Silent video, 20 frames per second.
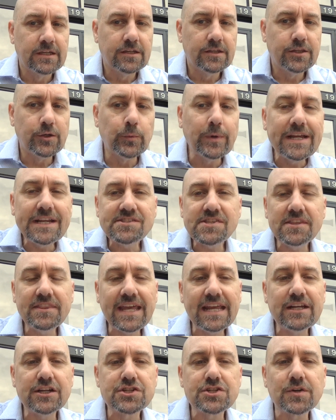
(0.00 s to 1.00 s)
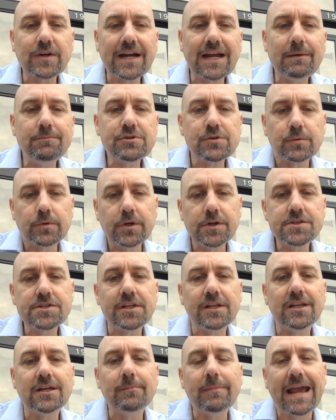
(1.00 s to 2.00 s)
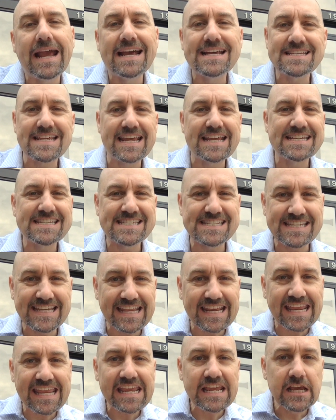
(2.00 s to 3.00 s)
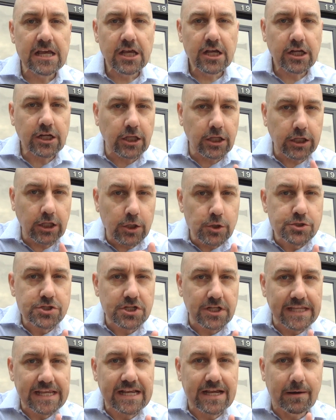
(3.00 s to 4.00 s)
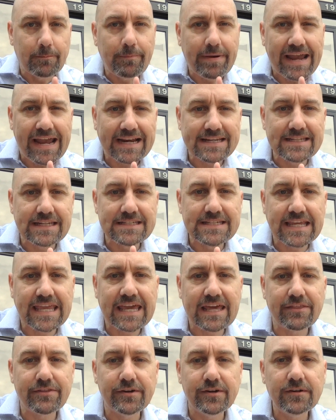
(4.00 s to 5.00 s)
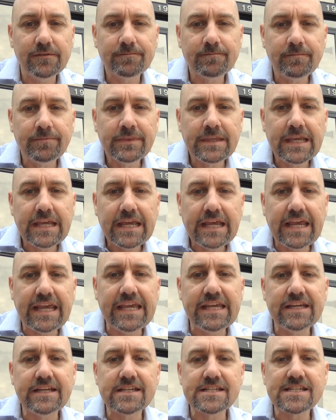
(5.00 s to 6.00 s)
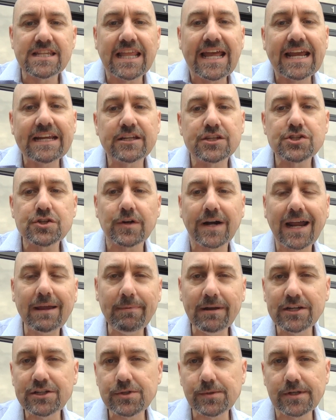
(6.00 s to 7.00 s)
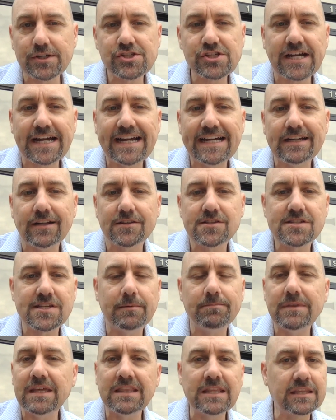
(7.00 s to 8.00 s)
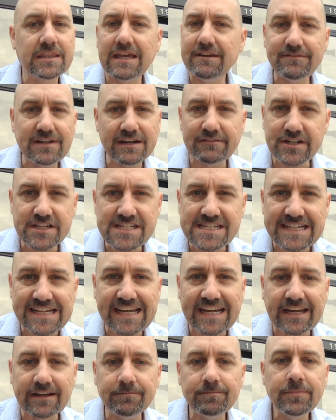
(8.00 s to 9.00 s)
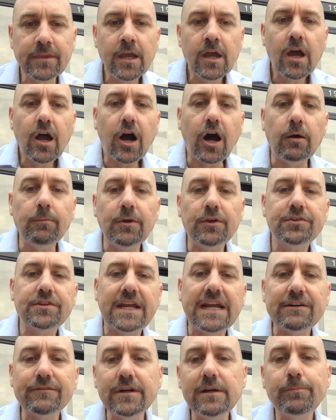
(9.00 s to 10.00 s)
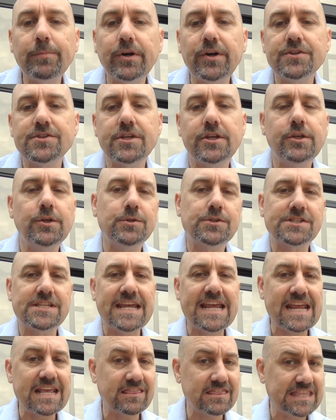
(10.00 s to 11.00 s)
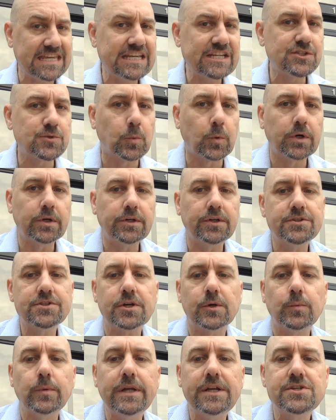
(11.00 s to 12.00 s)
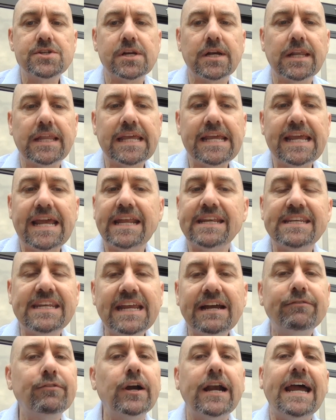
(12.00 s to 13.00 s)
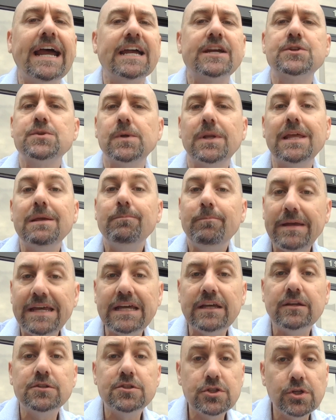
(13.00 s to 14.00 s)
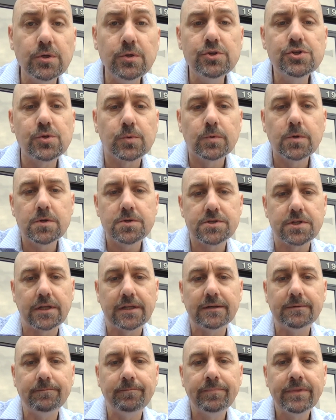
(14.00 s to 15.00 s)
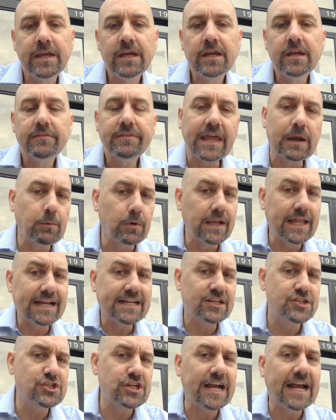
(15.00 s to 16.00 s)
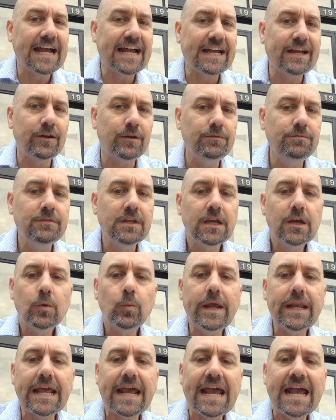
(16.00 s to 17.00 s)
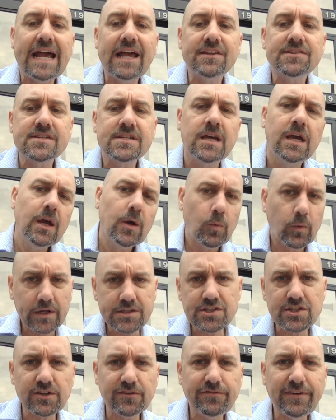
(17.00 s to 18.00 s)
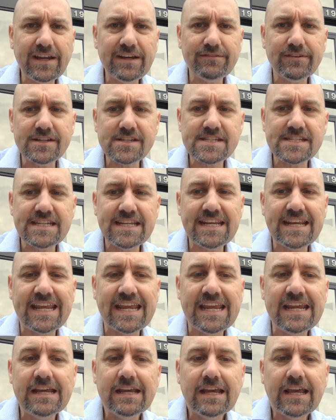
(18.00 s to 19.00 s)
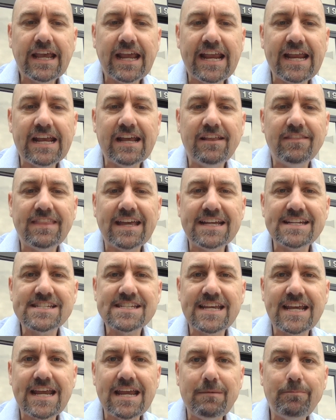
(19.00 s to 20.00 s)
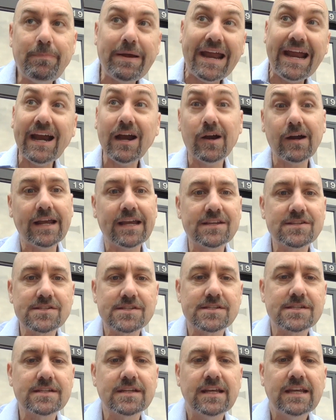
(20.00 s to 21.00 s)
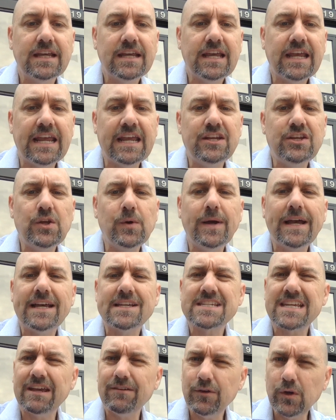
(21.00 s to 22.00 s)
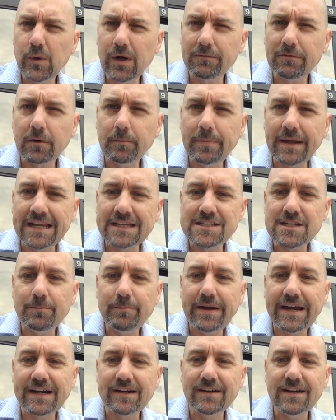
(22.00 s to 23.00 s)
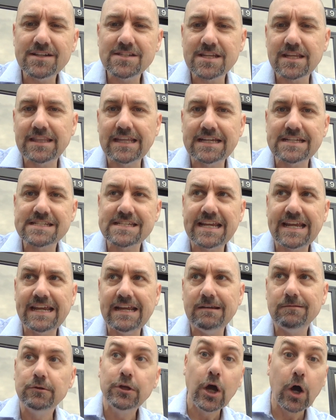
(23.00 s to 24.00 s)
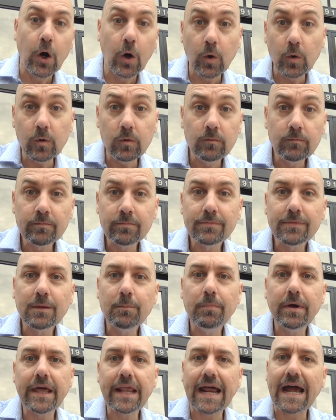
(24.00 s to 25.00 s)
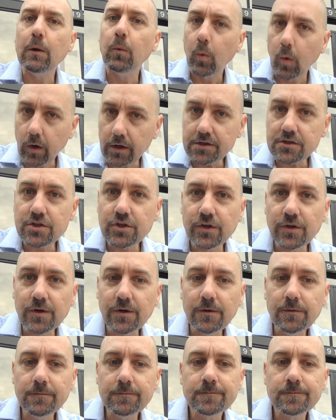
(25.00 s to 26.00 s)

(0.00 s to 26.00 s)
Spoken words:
The reason they describe Jerusalem as a city closely compacted together is like describing to a child something that they've never seen. Almost every person who sang these words originally had never actually been to Jerusalem. They were like a child when asked, "What's your favorite city?" And they say, "Paris." And you ask, "Have you ever been to Paris?" And they say, "No, but I want to."